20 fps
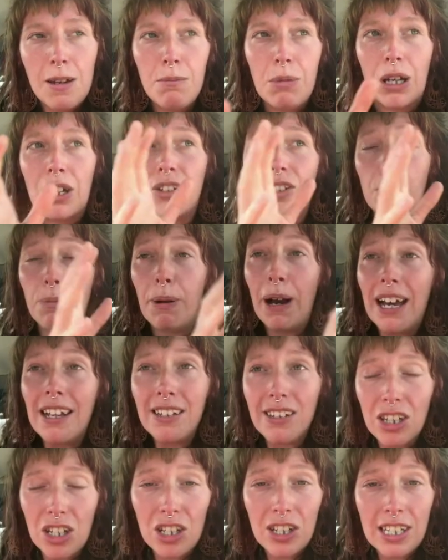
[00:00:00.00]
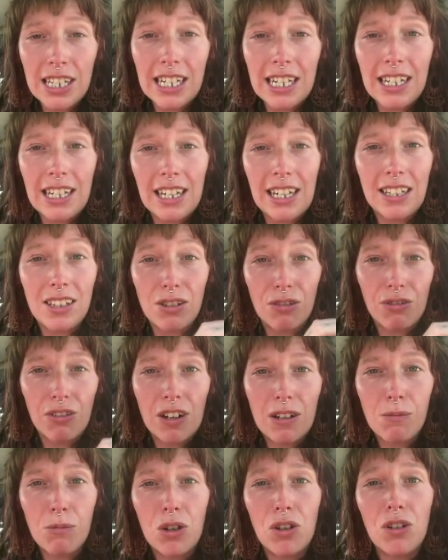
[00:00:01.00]
because the past 13 years of
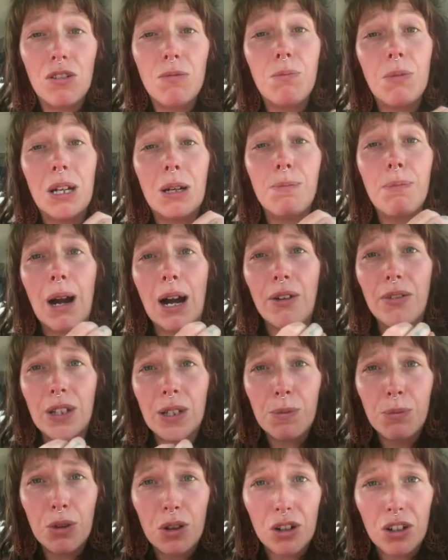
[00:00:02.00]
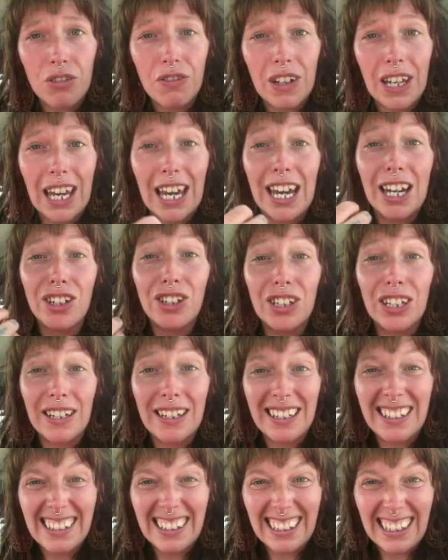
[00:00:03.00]
Red Moon have been about this purification
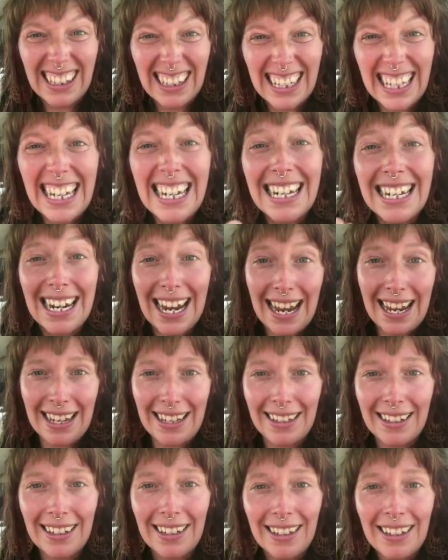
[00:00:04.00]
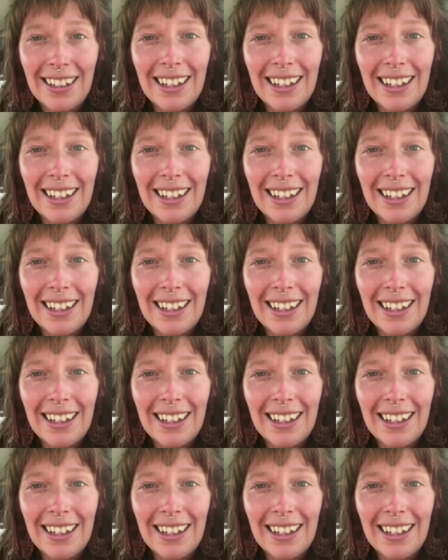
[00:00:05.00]
and this cleaning.